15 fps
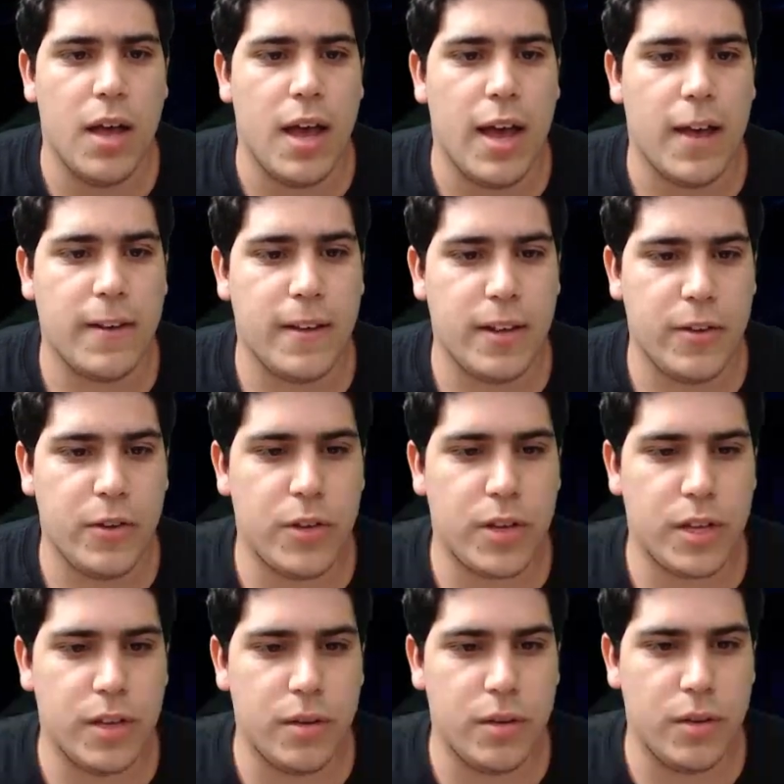and then you
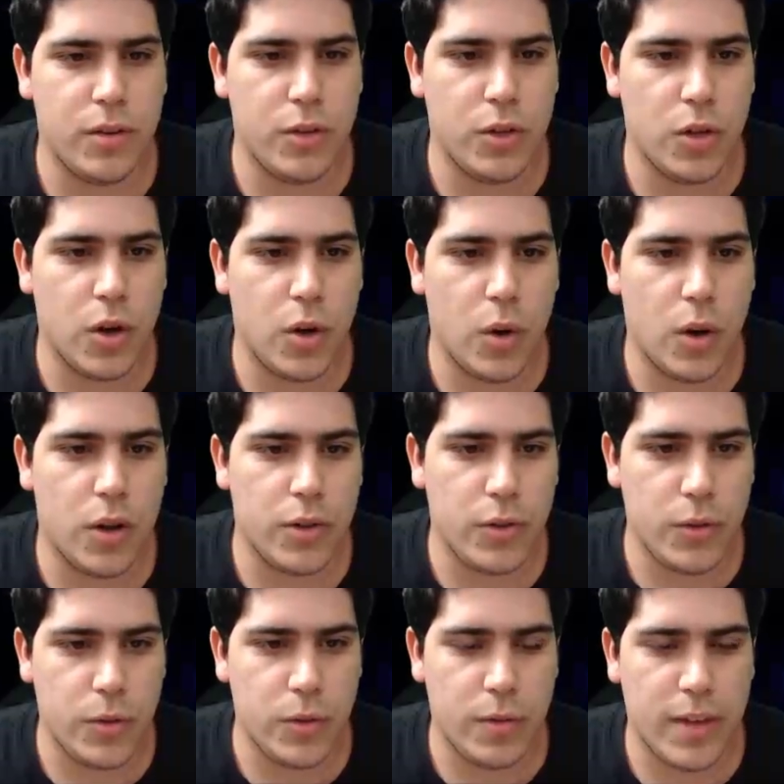can, you know,
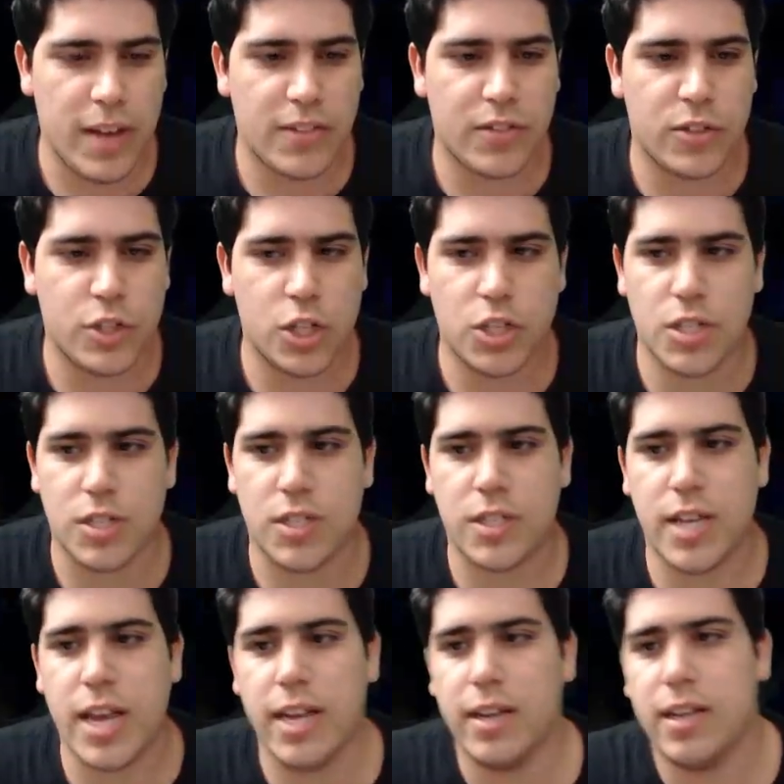that's just a
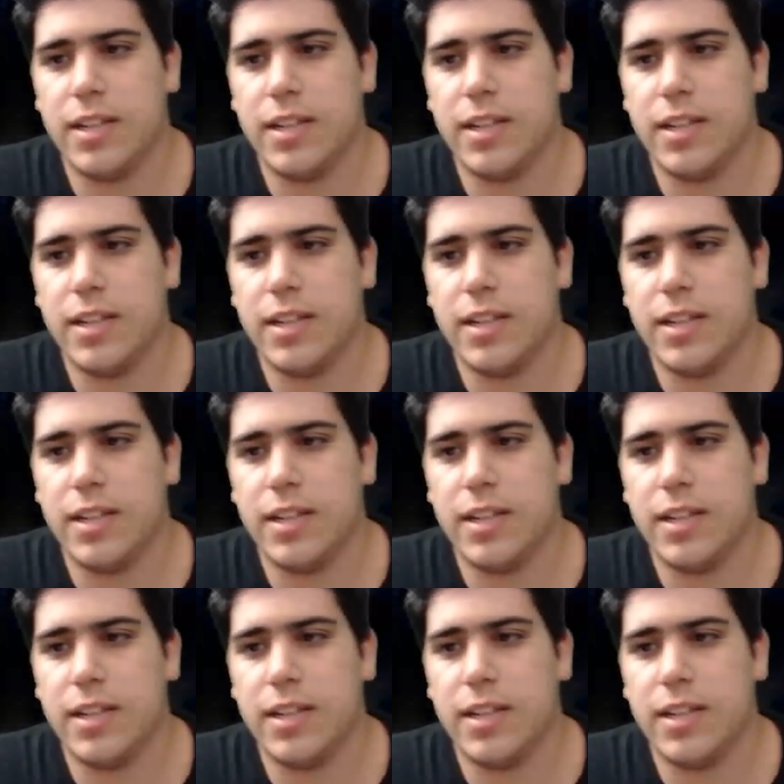skin.